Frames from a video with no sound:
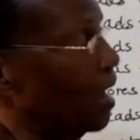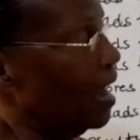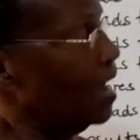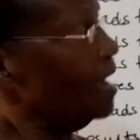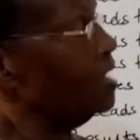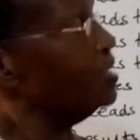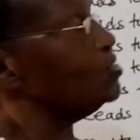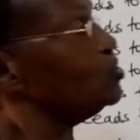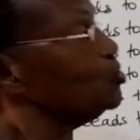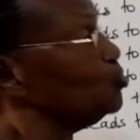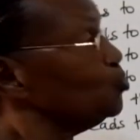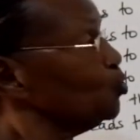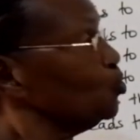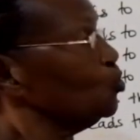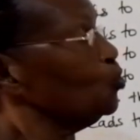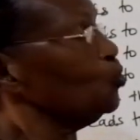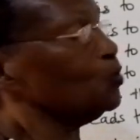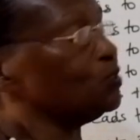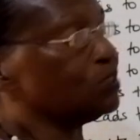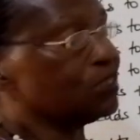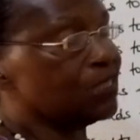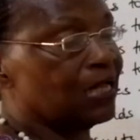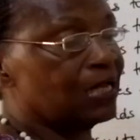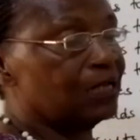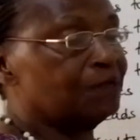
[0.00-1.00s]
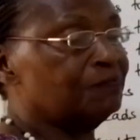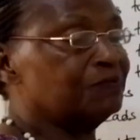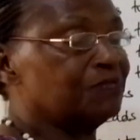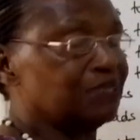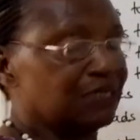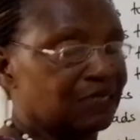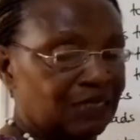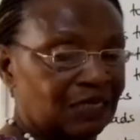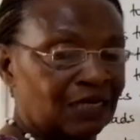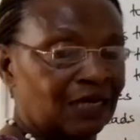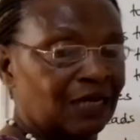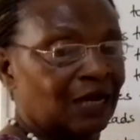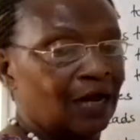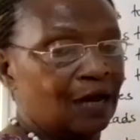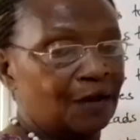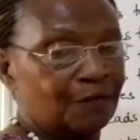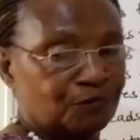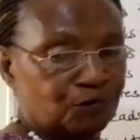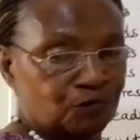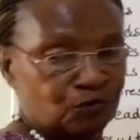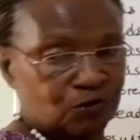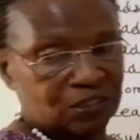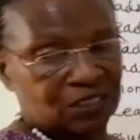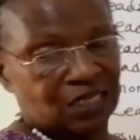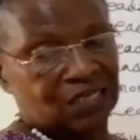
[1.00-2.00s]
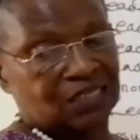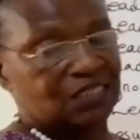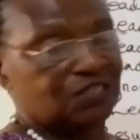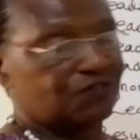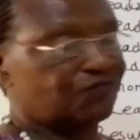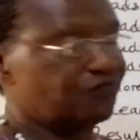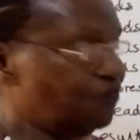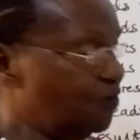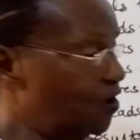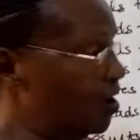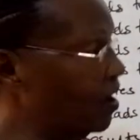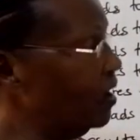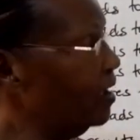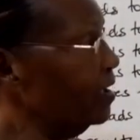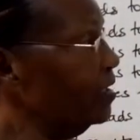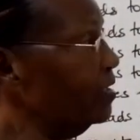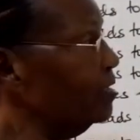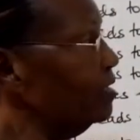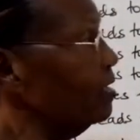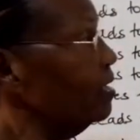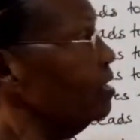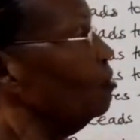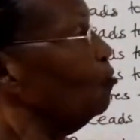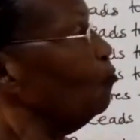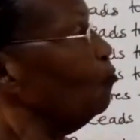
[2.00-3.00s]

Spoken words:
has to use the limited income to satisfy